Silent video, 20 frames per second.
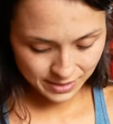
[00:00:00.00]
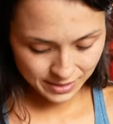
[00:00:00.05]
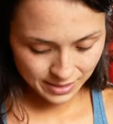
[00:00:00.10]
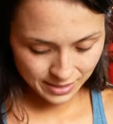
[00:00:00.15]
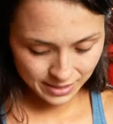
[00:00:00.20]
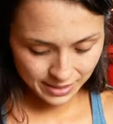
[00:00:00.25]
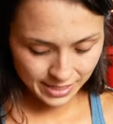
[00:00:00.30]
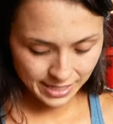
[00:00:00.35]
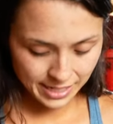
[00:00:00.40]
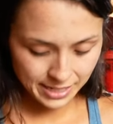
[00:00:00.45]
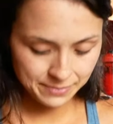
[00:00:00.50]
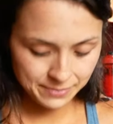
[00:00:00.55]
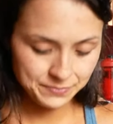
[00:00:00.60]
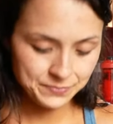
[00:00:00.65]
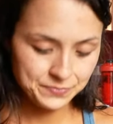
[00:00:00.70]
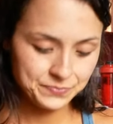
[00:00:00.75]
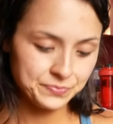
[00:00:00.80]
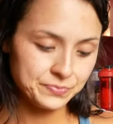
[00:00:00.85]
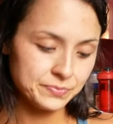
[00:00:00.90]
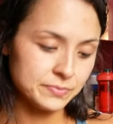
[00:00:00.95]
All right.
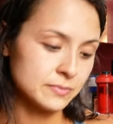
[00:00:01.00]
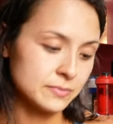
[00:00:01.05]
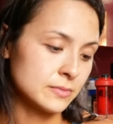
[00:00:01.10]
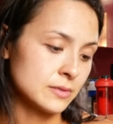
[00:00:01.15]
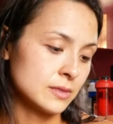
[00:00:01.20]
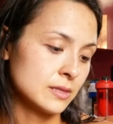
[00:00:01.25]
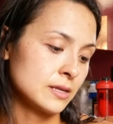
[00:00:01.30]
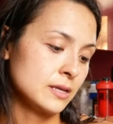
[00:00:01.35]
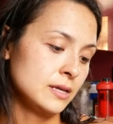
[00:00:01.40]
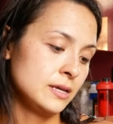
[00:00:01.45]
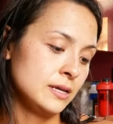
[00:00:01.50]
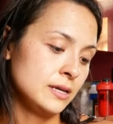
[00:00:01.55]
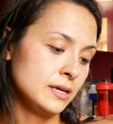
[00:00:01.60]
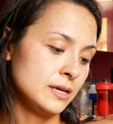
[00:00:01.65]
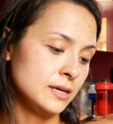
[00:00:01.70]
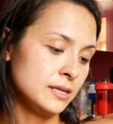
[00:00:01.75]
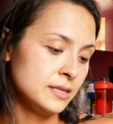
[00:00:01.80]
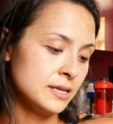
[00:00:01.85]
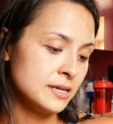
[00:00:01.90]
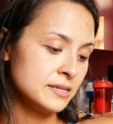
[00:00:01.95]

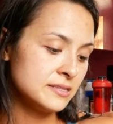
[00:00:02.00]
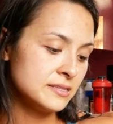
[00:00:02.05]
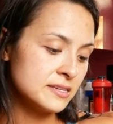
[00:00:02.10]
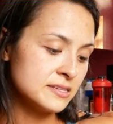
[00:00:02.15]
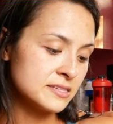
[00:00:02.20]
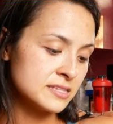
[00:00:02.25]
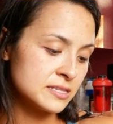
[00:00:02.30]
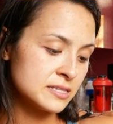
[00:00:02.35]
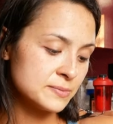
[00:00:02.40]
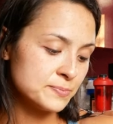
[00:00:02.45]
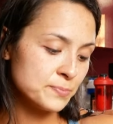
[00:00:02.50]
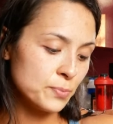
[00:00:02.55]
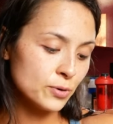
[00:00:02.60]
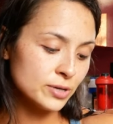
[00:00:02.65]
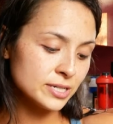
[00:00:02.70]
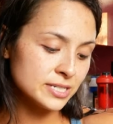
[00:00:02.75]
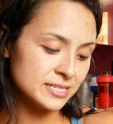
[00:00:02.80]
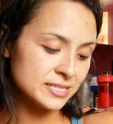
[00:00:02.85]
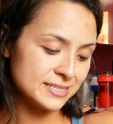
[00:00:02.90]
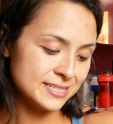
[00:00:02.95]
This is
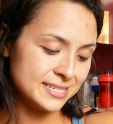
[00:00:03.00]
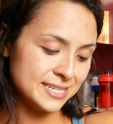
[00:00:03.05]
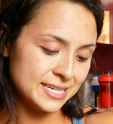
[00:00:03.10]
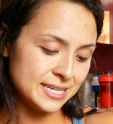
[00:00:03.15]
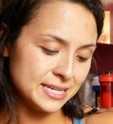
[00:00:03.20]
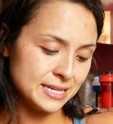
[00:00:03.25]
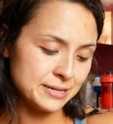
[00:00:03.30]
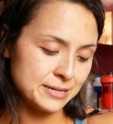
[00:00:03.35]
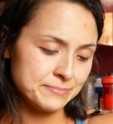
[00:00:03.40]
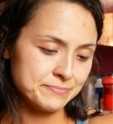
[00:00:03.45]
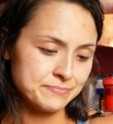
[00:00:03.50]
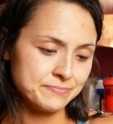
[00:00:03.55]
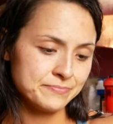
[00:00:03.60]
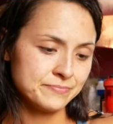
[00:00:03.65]
Sport Tea.